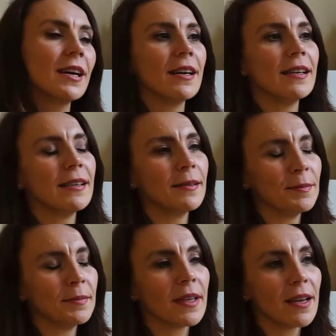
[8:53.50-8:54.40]

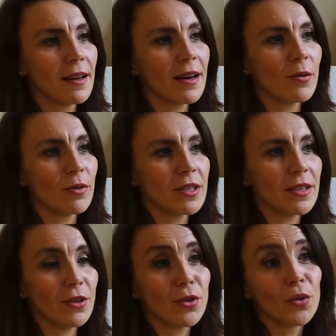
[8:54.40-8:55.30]
I would
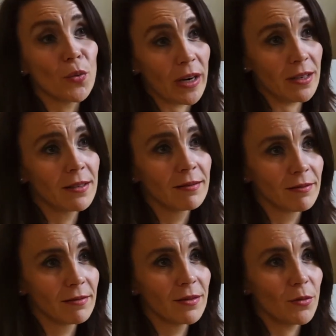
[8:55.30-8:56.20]
say don't wait
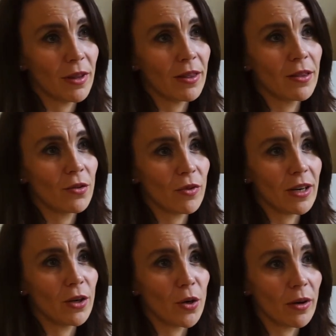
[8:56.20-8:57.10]
with
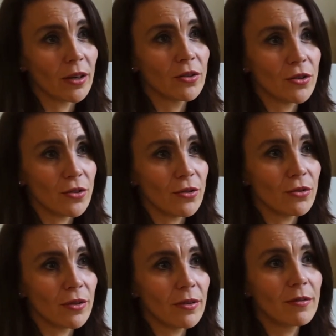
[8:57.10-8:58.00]
really going to
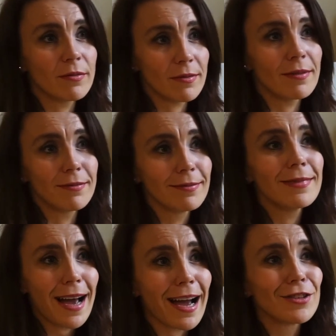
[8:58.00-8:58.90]

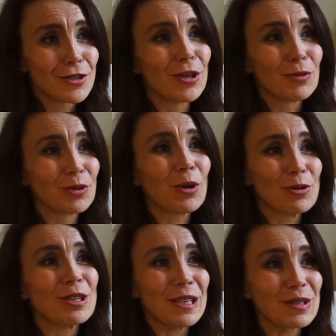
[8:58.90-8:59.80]
understand what
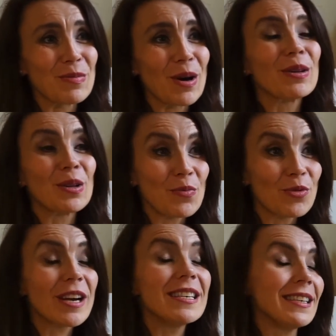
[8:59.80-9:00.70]
coaching is about and
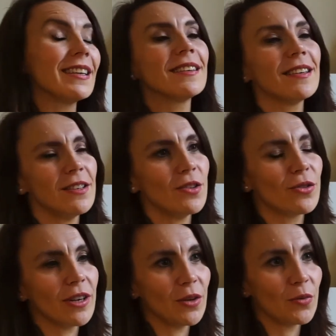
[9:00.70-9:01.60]
embracing it in
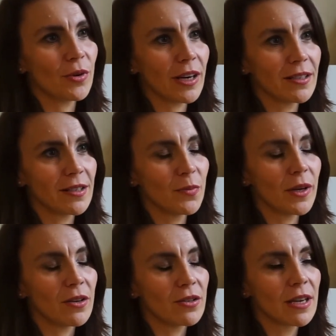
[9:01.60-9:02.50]
your practice,
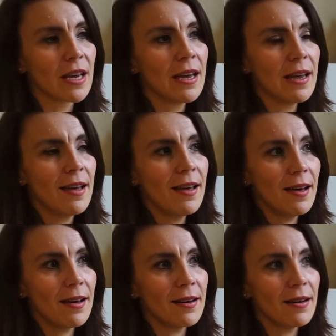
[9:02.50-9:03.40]
because
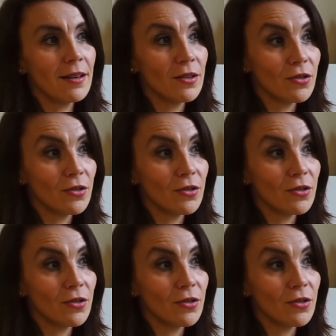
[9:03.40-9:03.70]
it do